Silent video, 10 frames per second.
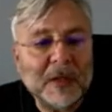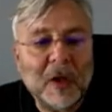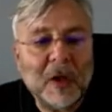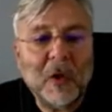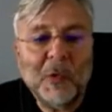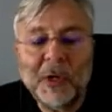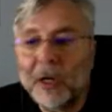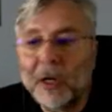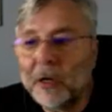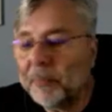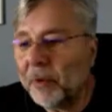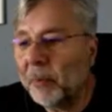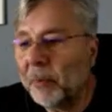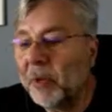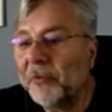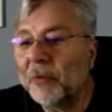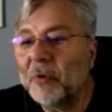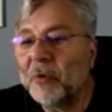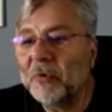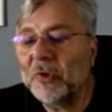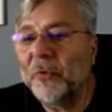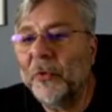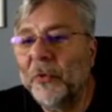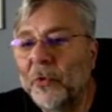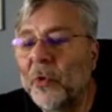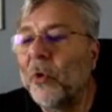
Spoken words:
So probably for most of you,